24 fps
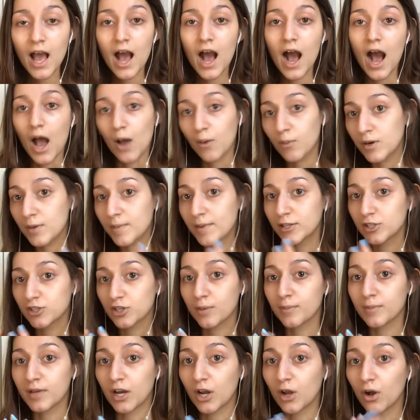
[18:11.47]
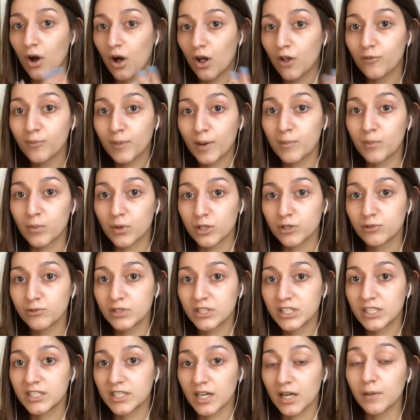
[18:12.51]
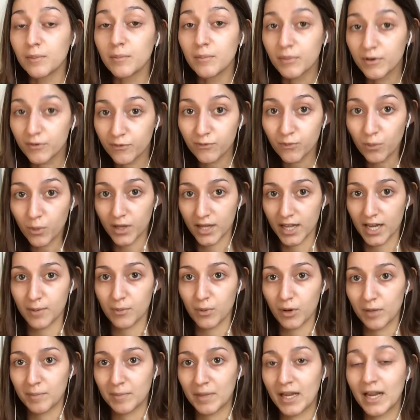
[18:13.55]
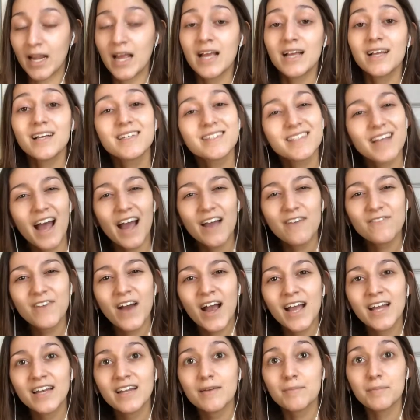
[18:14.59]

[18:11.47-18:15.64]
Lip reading: I want to make sure I'm getting all of my morning routine done before that appointment. Because I find